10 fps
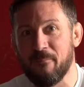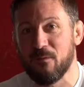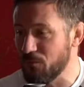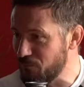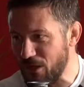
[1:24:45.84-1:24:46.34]

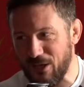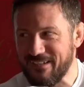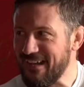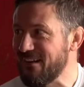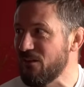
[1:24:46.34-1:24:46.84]
So all the
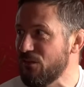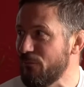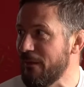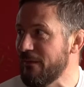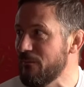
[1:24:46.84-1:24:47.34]
technical
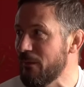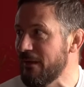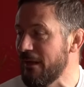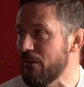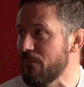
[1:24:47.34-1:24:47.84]
stuff
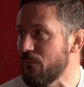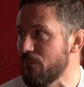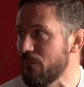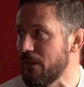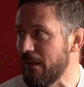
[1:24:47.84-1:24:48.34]
went out
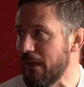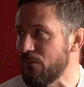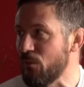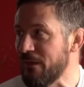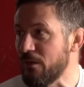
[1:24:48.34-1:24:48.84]

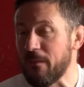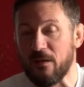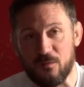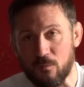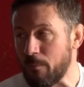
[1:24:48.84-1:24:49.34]
the window
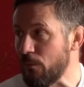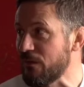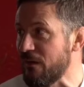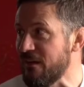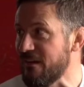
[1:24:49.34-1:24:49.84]
because they were both
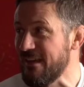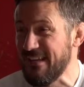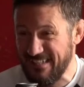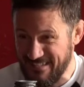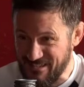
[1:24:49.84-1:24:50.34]
tired,
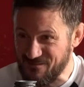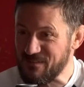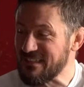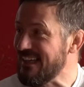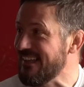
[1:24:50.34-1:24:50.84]
and I just
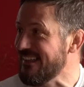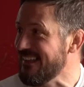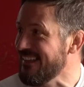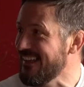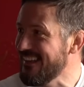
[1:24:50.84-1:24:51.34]
felt I had
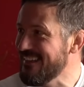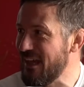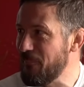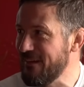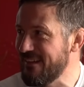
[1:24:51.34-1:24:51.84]
to
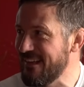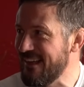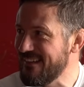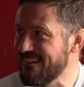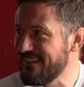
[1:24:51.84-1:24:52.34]
tap into
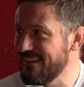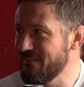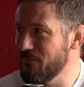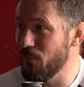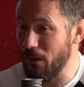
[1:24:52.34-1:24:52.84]
that.
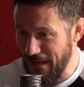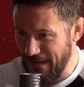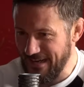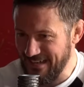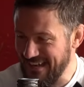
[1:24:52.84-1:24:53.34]

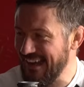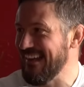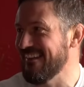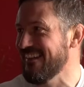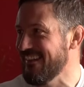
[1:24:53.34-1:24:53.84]
In that
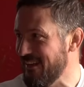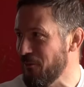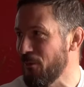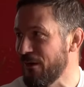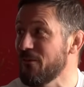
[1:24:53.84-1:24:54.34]
instant, it
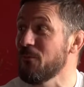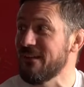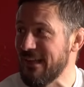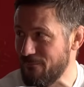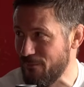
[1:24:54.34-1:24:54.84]
worked
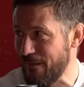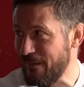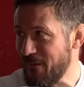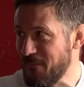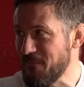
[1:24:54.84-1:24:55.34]
with that fighter.